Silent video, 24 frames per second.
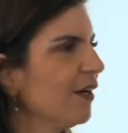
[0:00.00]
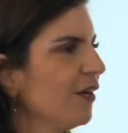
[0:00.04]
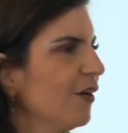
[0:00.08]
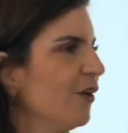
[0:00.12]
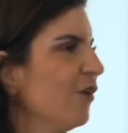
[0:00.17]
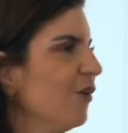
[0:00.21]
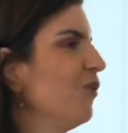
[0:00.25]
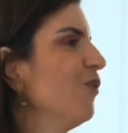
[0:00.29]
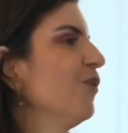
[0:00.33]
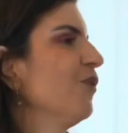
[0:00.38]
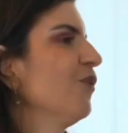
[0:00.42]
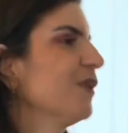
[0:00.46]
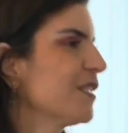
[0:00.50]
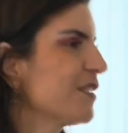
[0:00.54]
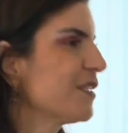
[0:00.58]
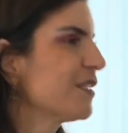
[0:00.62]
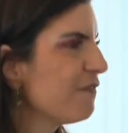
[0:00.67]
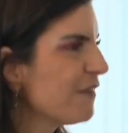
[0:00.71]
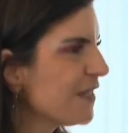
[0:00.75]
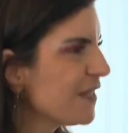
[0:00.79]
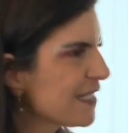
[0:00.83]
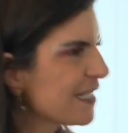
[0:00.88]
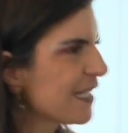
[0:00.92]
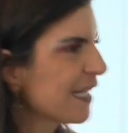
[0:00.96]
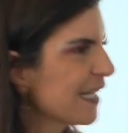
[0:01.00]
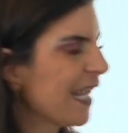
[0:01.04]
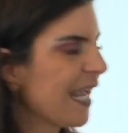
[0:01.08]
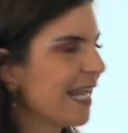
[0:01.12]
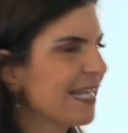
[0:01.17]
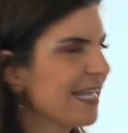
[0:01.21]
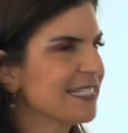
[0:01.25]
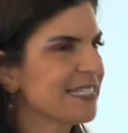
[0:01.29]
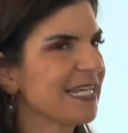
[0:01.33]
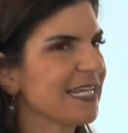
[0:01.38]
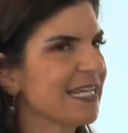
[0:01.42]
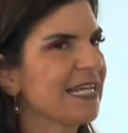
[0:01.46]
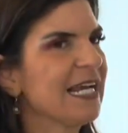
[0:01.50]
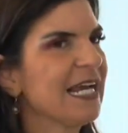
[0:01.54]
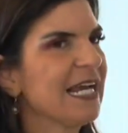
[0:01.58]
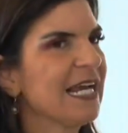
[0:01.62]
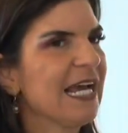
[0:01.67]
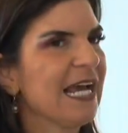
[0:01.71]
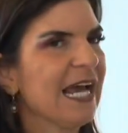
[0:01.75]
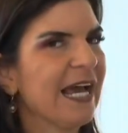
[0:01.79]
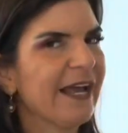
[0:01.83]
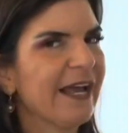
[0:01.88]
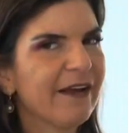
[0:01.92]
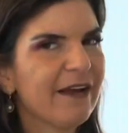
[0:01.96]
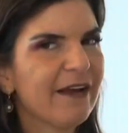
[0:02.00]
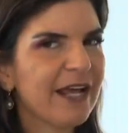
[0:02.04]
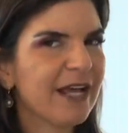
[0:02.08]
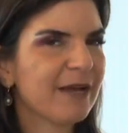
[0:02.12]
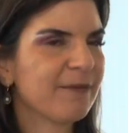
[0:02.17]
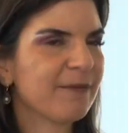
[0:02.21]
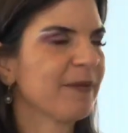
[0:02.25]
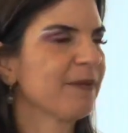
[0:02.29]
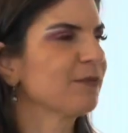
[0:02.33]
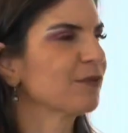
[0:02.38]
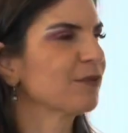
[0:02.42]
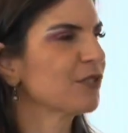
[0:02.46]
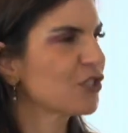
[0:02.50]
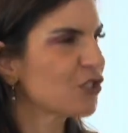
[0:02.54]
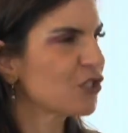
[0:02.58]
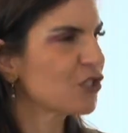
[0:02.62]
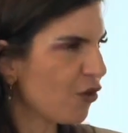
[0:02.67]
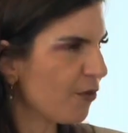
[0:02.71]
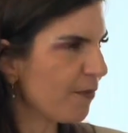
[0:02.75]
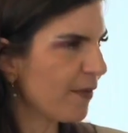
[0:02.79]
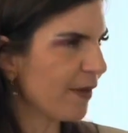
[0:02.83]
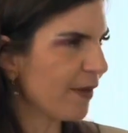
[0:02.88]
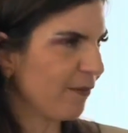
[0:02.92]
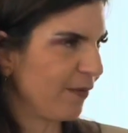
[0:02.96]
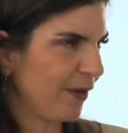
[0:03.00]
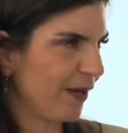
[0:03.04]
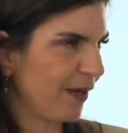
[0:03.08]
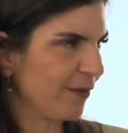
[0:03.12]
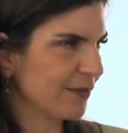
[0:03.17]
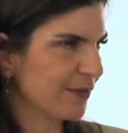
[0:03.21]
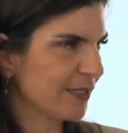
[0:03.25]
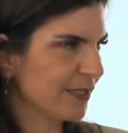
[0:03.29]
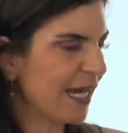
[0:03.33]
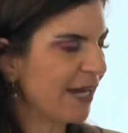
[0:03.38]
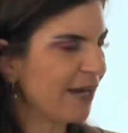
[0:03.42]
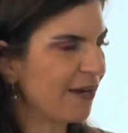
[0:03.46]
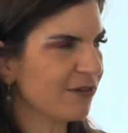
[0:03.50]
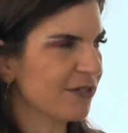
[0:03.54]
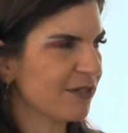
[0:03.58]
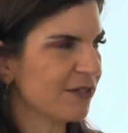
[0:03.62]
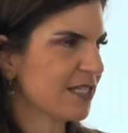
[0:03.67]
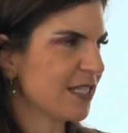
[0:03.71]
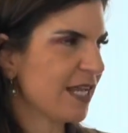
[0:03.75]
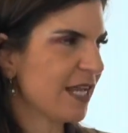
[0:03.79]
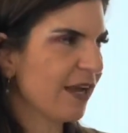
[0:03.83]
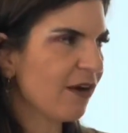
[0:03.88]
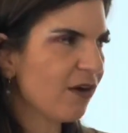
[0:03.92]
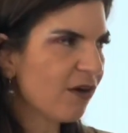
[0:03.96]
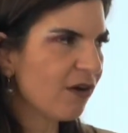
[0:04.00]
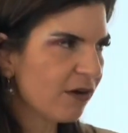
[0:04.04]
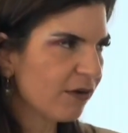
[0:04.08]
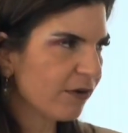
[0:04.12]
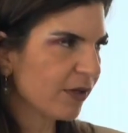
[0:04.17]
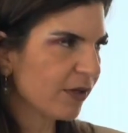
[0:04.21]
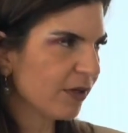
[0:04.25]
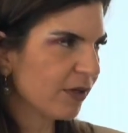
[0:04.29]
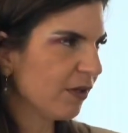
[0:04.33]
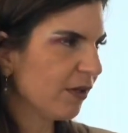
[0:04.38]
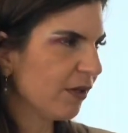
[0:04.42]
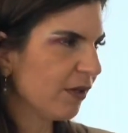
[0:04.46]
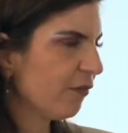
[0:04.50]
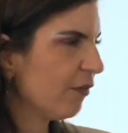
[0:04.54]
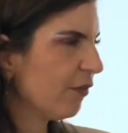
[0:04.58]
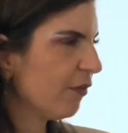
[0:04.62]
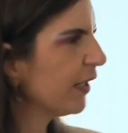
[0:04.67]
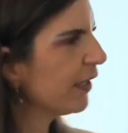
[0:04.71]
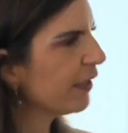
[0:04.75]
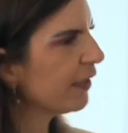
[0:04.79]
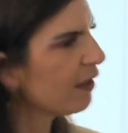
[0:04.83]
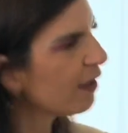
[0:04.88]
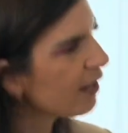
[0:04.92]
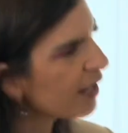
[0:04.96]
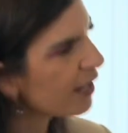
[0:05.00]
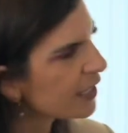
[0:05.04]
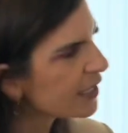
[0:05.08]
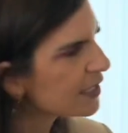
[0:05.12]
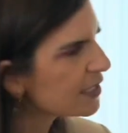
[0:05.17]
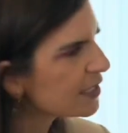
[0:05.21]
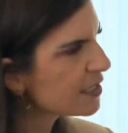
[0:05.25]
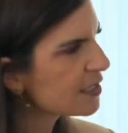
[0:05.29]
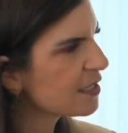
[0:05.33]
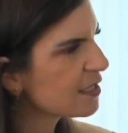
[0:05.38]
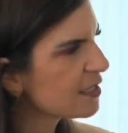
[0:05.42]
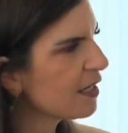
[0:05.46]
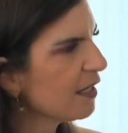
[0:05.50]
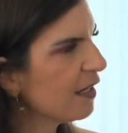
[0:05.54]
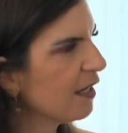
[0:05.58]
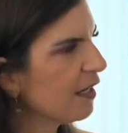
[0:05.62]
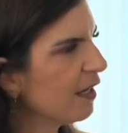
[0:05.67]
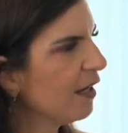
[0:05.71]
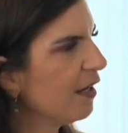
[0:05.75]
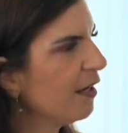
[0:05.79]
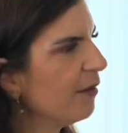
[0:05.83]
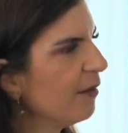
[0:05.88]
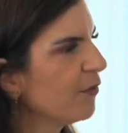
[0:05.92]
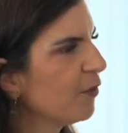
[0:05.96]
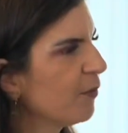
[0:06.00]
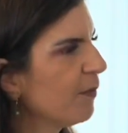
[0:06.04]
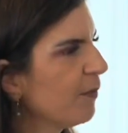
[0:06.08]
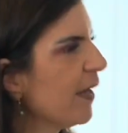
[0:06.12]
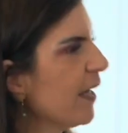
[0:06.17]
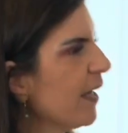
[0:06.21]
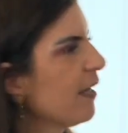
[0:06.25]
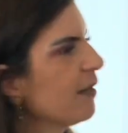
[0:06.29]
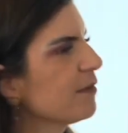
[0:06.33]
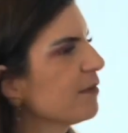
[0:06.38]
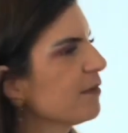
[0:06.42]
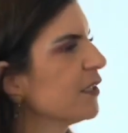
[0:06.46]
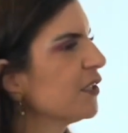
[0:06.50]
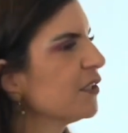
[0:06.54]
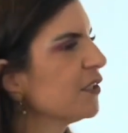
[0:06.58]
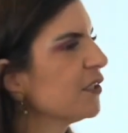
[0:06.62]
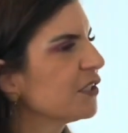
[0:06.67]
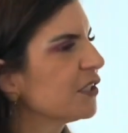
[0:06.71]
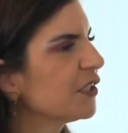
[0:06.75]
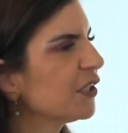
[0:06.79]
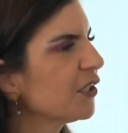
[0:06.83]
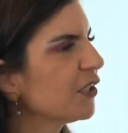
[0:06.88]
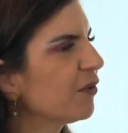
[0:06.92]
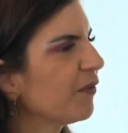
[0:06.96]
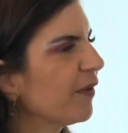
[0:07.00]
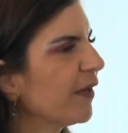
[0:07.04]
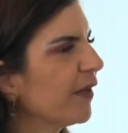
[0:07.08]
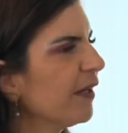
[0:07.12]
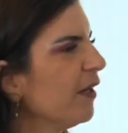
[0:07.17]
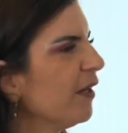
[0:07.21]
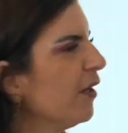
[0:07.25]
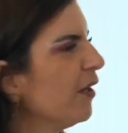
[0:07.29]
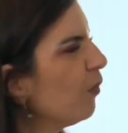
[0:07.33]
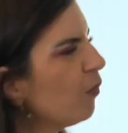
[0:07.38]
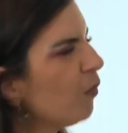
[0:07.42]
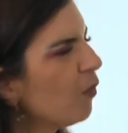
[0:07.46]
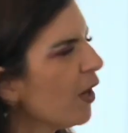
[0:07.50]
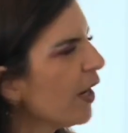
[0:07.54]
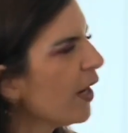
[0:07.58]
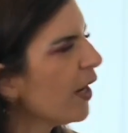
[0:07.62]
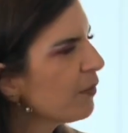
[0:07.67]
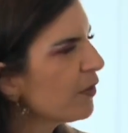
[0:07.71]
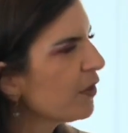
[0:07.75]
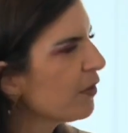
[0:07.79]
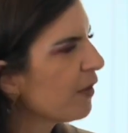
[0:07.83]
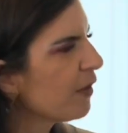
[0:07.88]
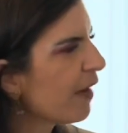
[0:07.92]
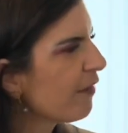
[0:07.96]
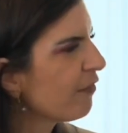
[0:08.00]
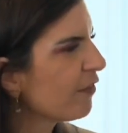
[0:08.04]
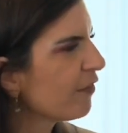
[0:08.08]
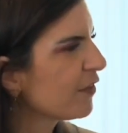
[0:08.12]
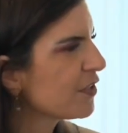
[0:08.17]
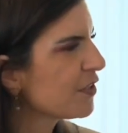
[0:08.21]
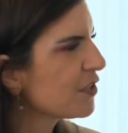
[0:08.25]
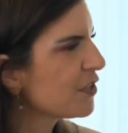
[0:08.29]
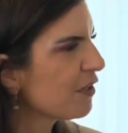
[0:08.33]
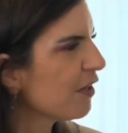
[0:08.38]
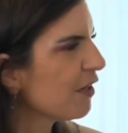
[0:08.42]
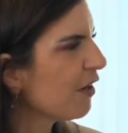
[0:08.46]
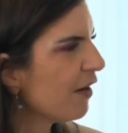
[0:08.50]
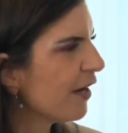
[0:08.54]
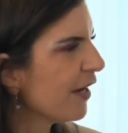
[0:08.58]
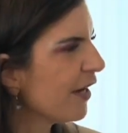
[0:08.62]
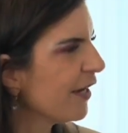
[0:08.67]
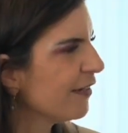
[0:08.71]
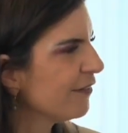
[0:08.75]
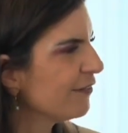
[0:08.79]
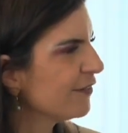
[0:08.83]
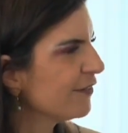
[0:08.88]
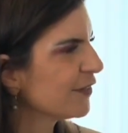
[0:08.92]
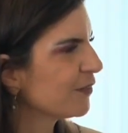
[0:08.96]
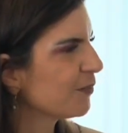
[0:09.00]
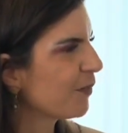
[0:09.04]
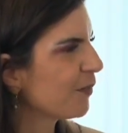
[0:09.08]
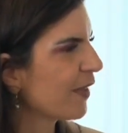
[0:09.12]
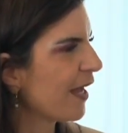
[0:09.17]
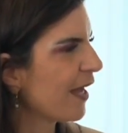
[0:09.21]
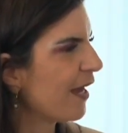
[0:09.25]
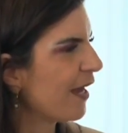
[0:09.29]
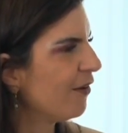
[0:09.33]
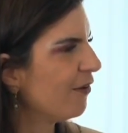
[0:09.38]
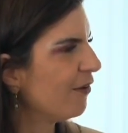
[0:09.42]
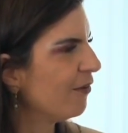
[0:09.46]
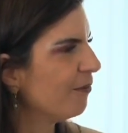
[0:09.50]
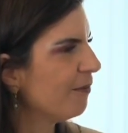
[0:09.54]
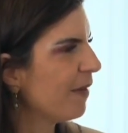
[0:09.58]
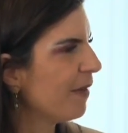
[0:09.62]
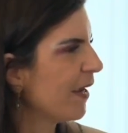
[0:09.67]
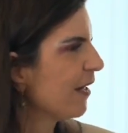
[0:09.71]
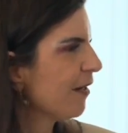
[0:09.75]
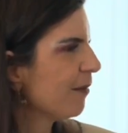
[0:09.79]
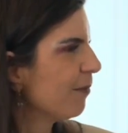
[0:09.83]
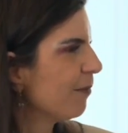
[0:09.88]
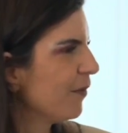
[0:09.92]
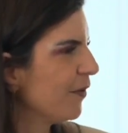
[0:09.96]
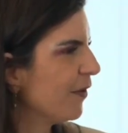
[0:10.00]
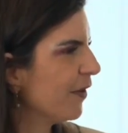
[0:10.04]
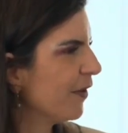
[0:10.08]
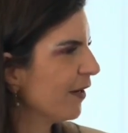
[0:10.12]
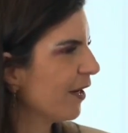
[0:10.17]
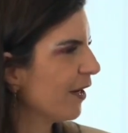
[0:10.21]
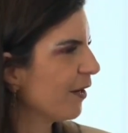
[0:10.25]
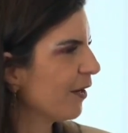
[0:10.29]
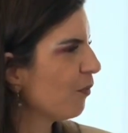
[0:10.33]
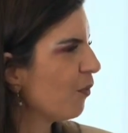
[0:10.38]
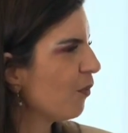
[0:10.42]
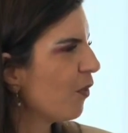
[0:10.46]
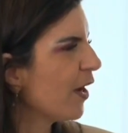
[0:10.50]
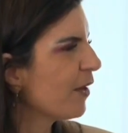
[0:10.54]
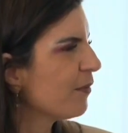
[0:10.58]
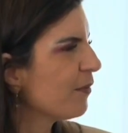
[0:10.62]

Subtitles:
all sophisticated, and I had people stop me when I was out and say, oh, you look really nice, your makeup suits you, and why would you ever do lives without makeup on? Like, why